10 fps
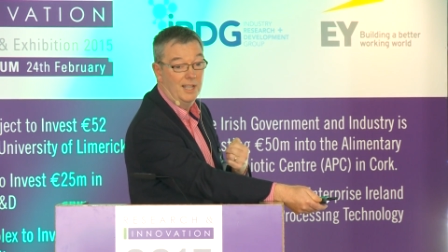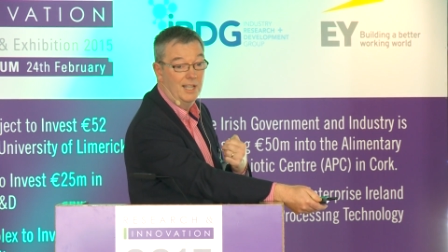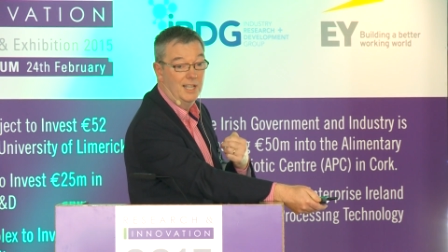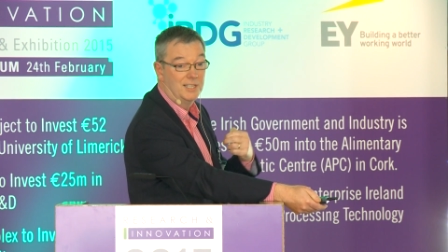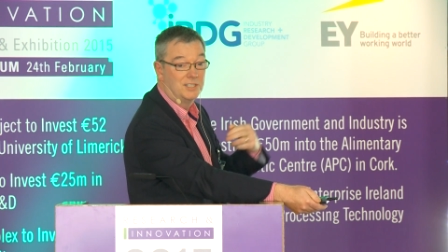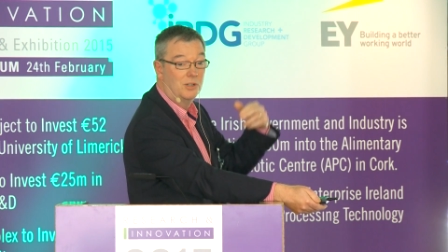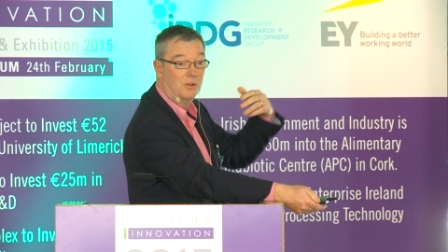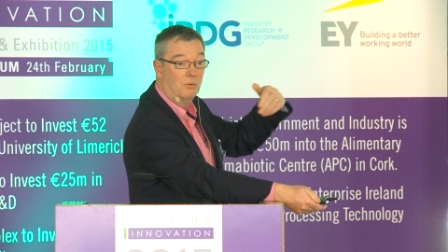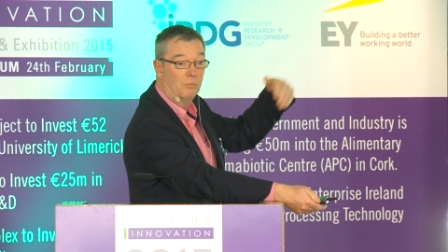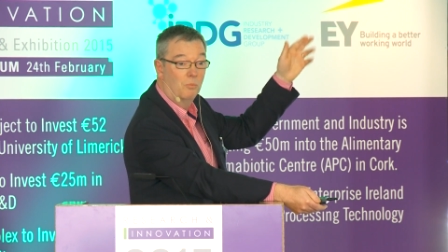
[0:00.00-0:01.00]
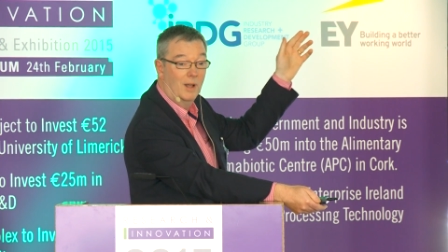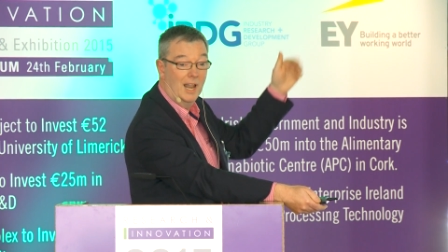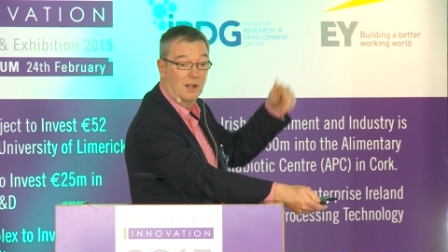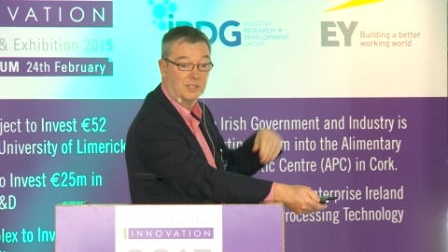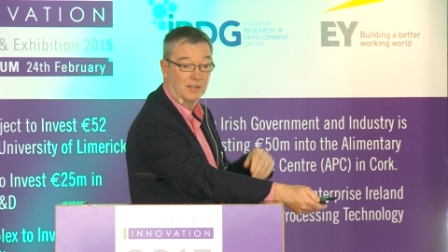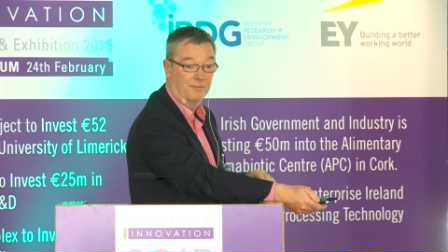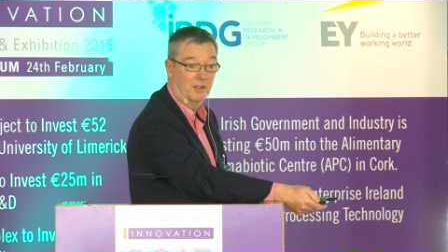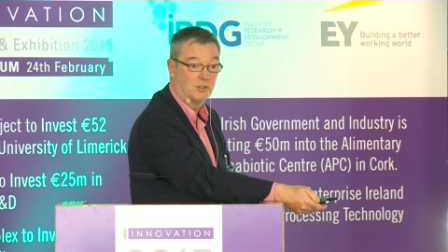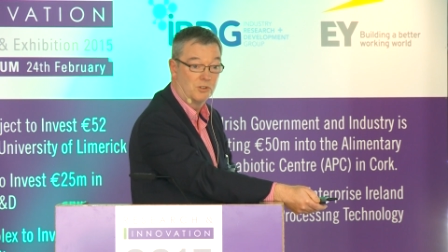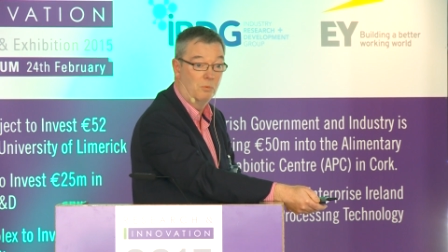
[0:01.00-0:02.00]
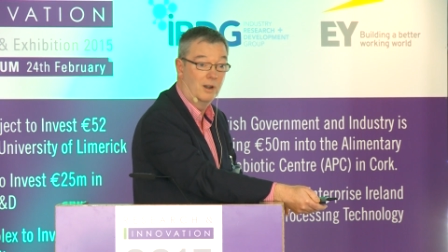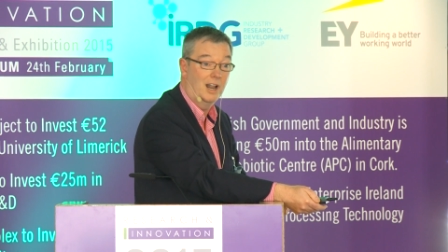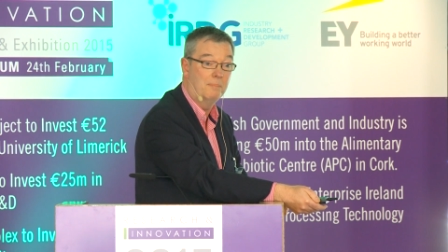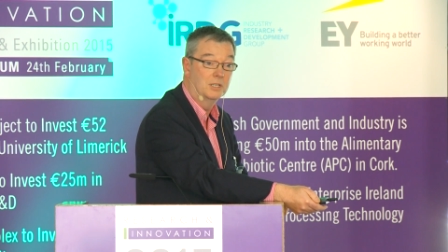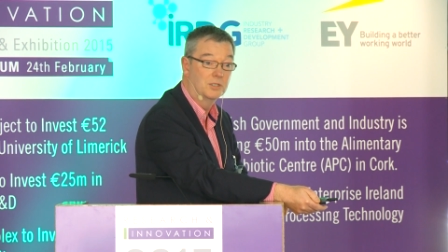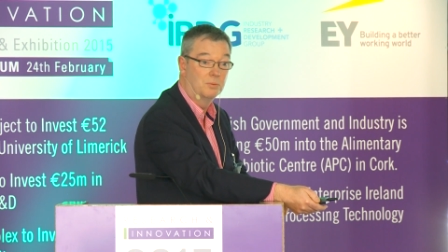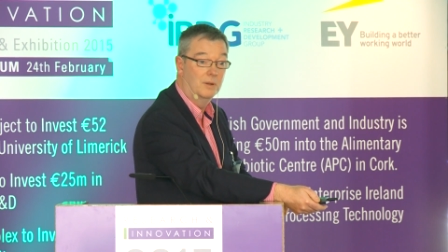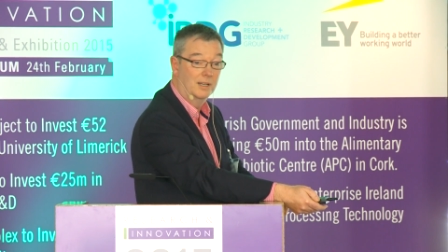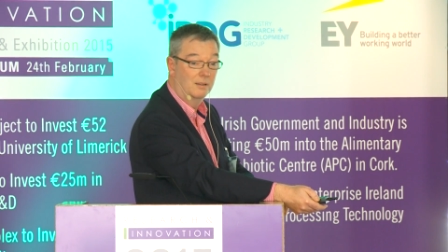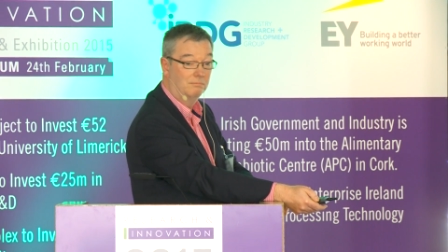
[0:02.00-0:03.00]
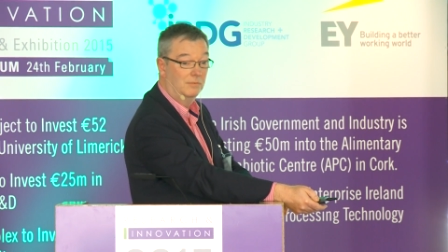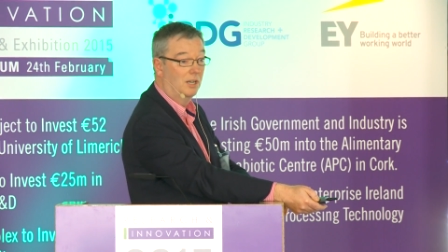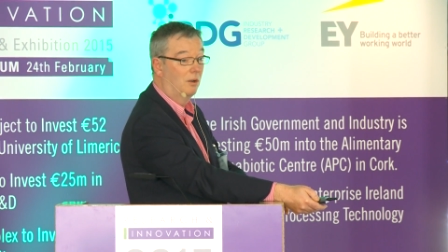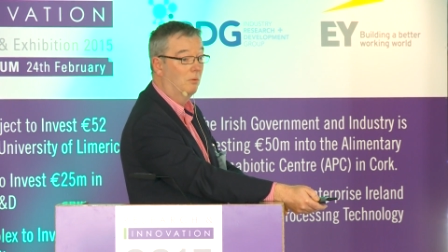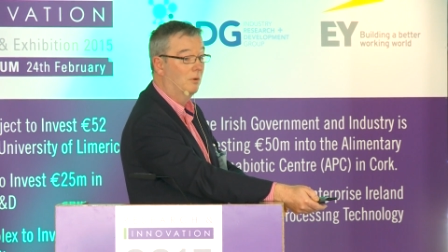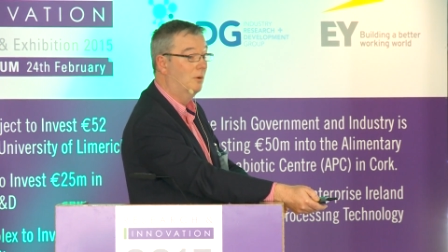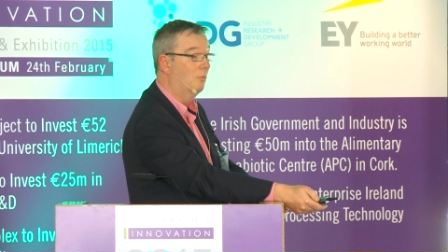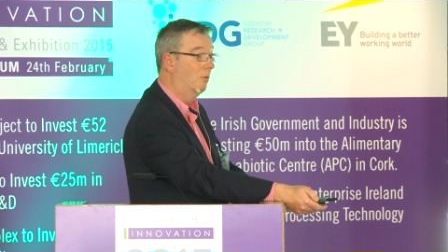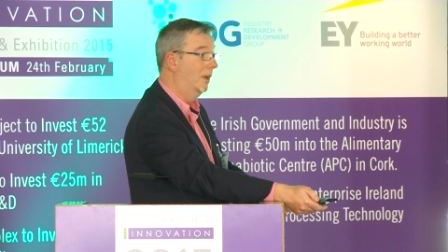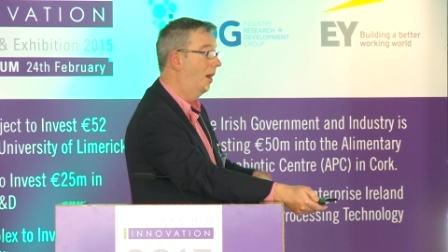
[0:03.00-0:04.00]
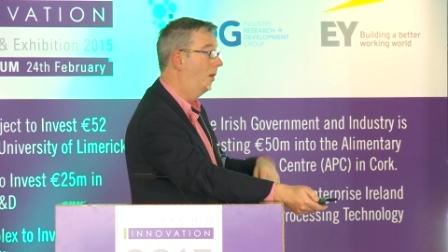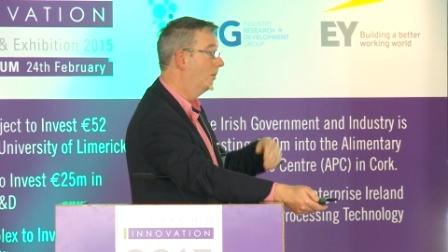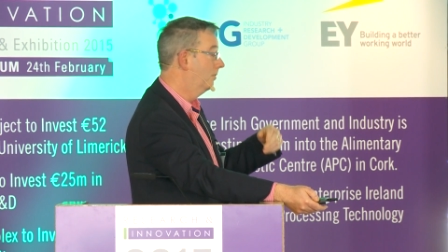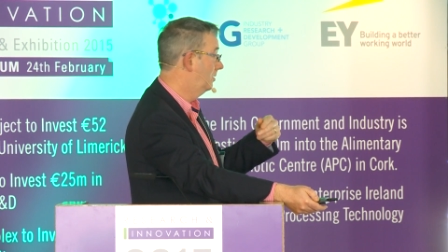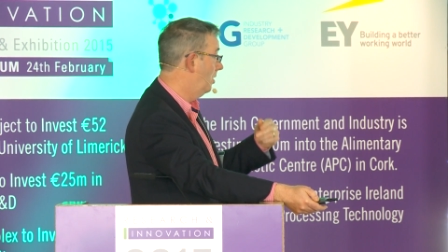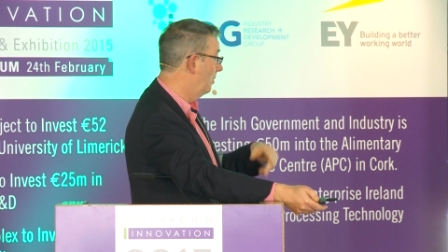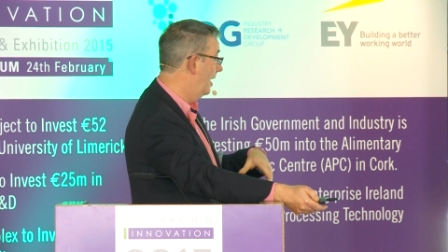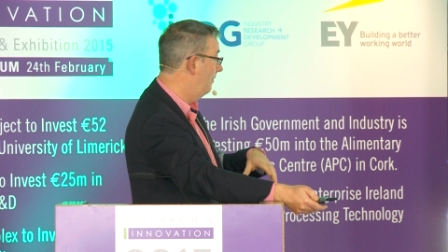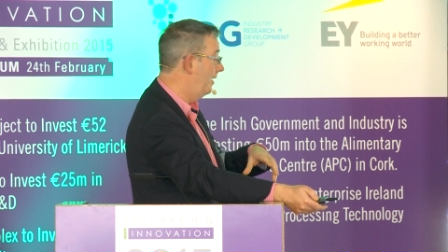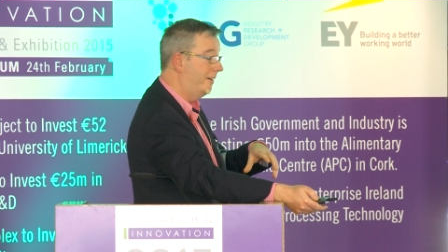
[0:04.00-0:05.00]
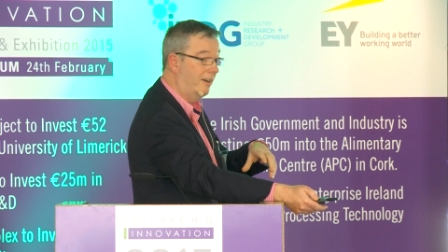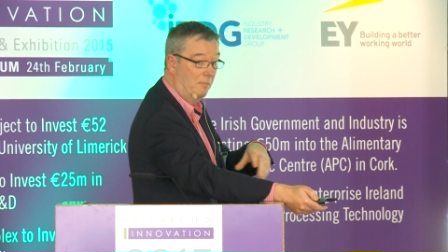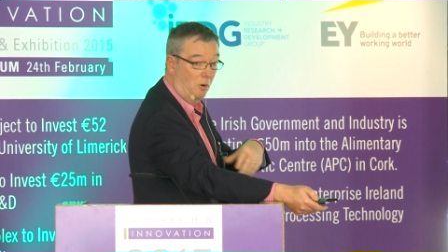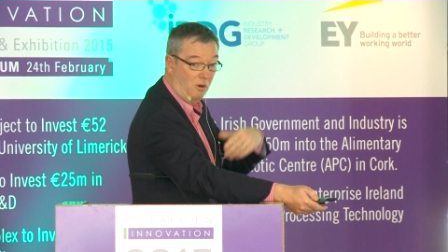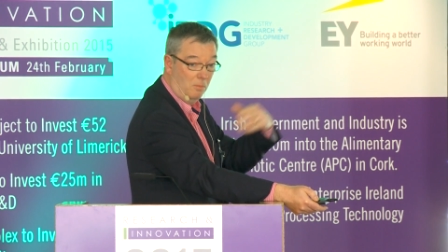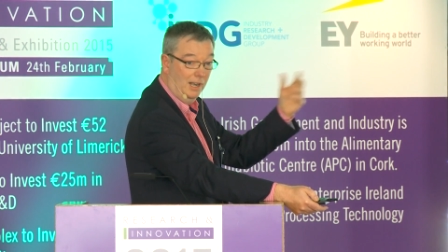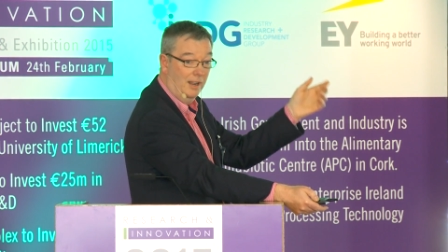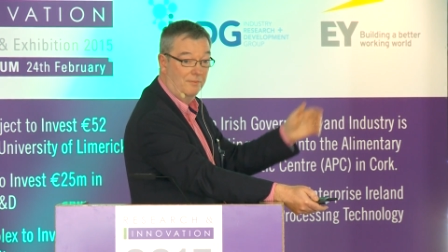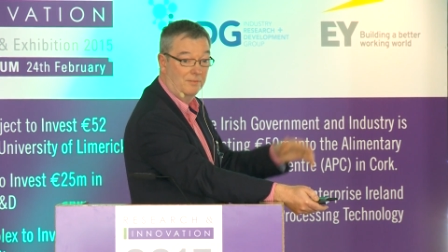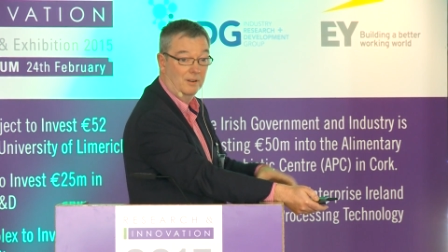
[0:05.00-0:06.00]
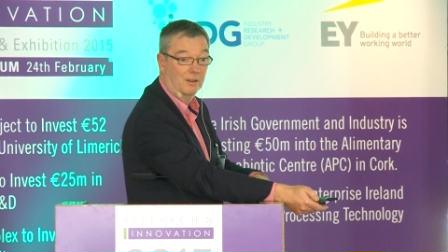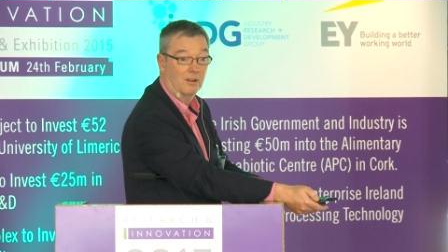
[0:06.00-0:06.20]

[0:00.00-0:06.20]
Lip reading: is well out in the future. What happens when, we all don't live here anymore, we live on